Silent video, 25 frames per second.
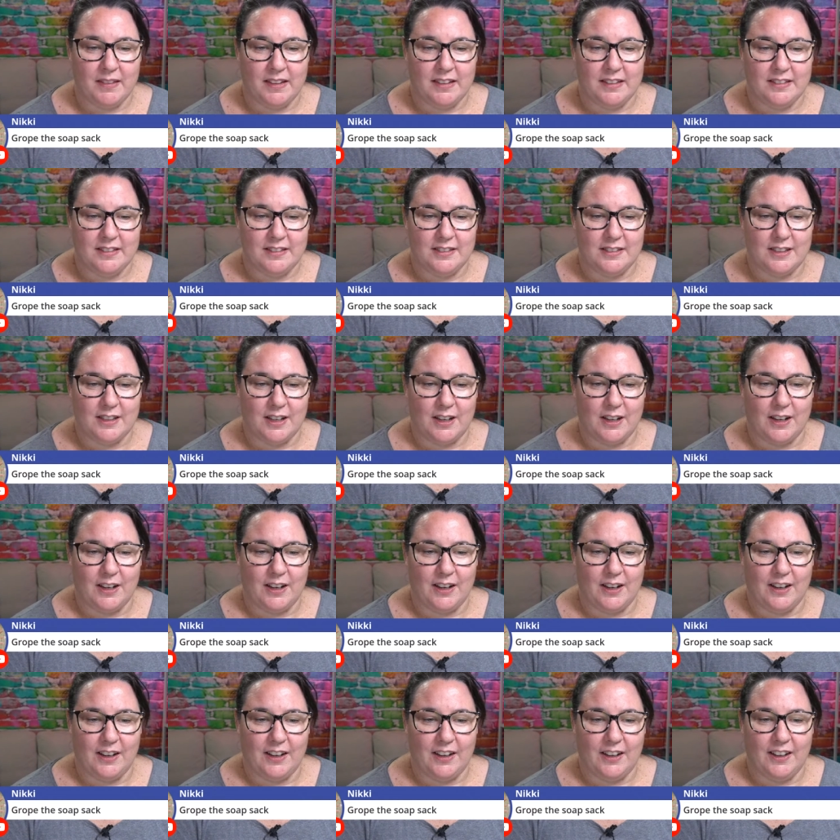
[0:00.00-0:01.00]

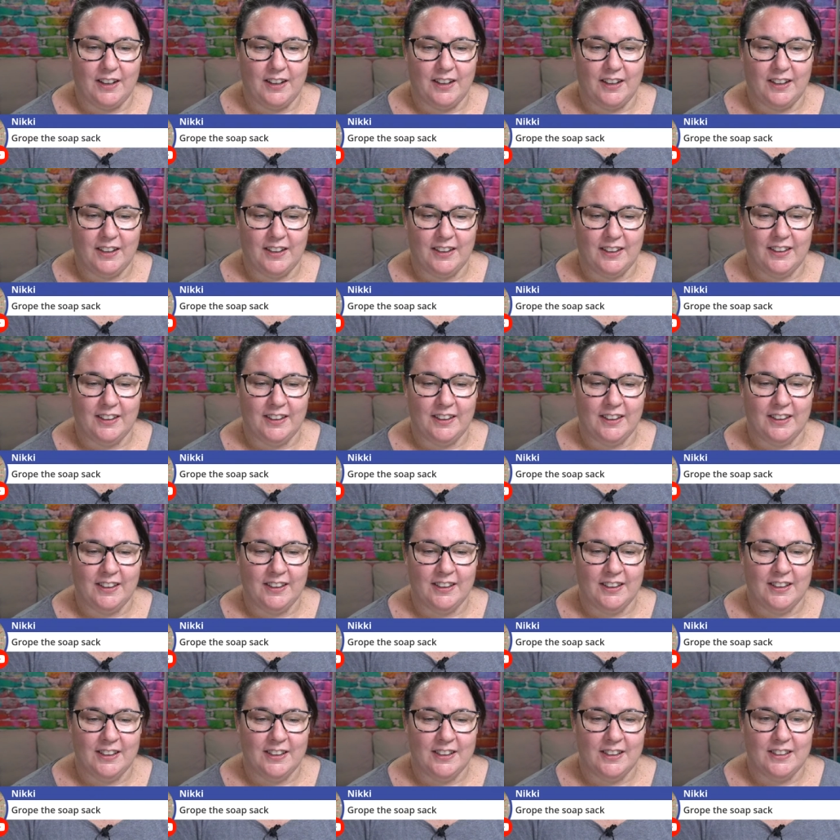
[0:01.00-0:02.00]
So
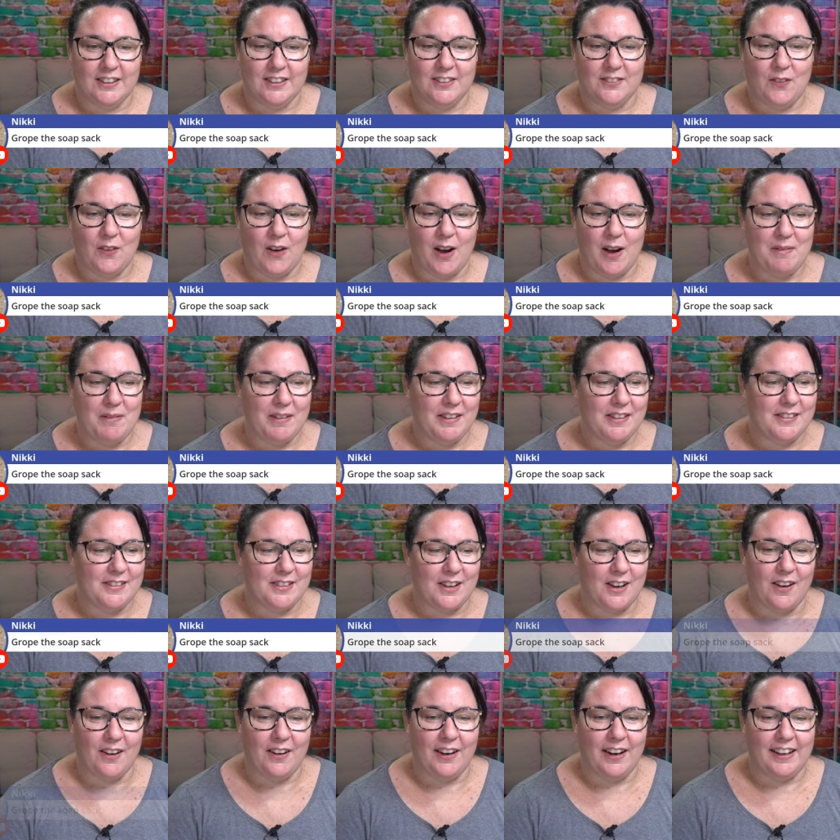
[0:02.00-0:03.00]
why be
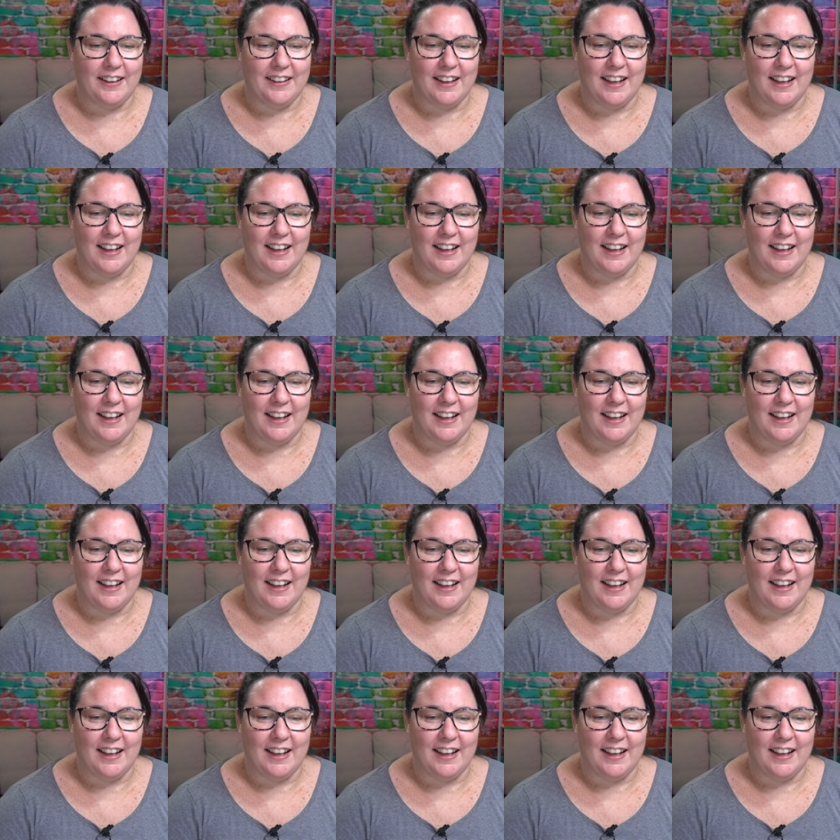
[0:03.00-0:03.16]
sorry?